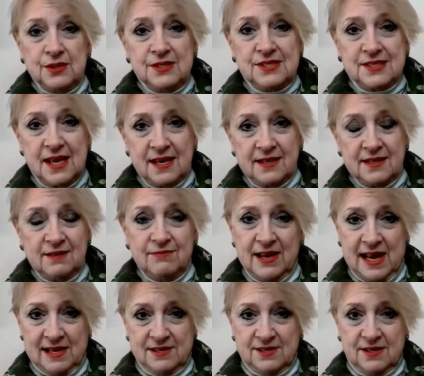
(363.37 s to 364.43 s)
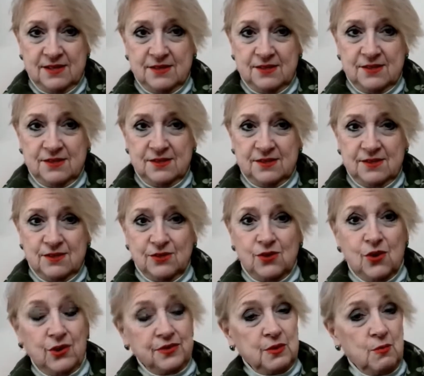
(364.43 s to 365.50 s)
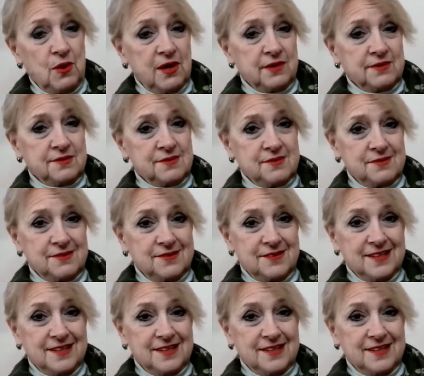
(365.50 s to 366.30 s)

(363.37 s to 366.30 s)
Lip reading: set of assets called the ones.